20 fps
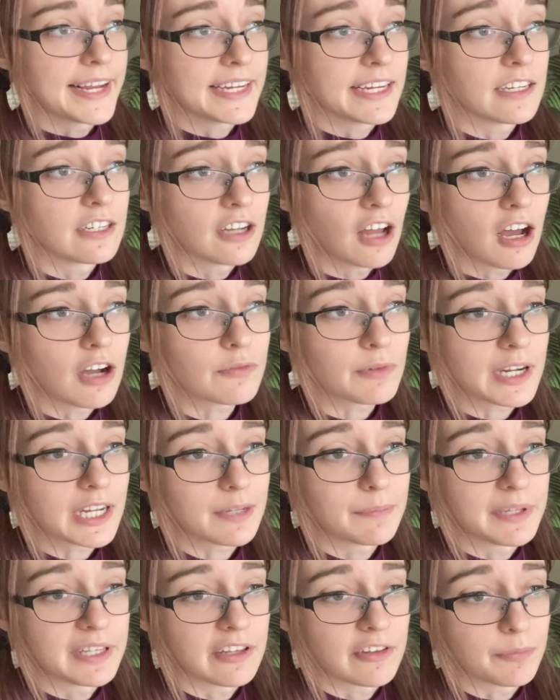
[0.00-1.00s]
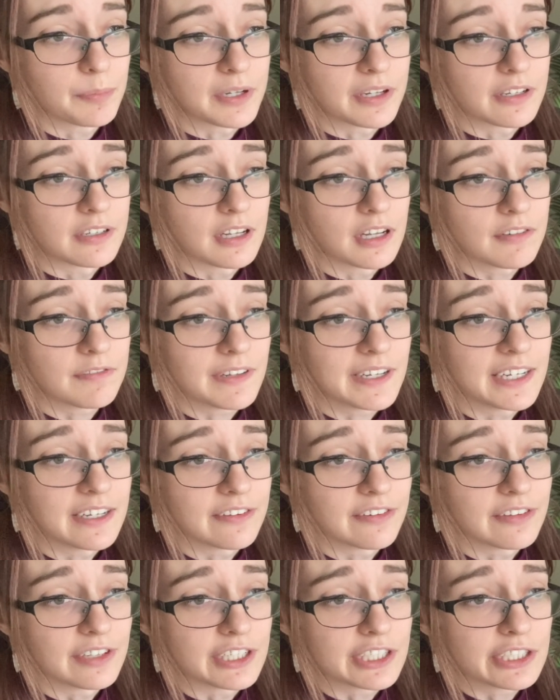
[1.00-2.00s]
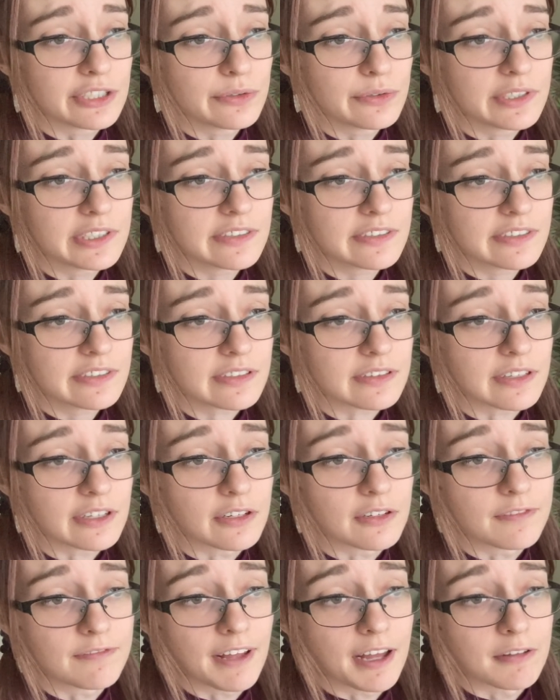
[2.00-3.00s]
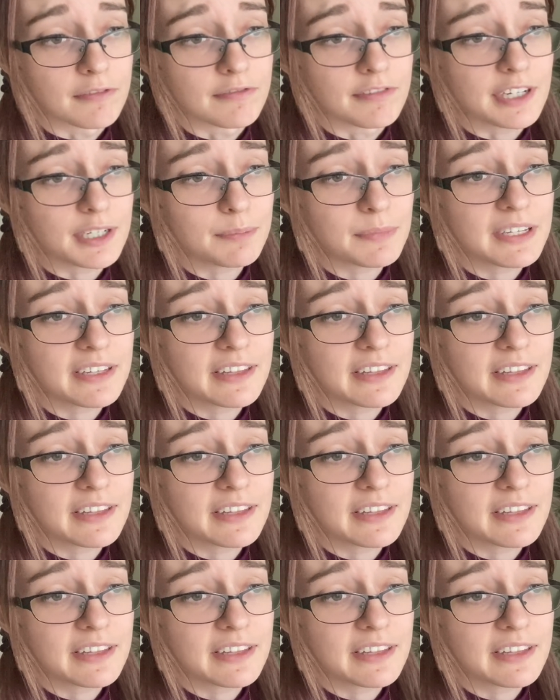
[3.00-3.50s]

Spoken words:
cannot recommend this book enough. It is the cutest little found family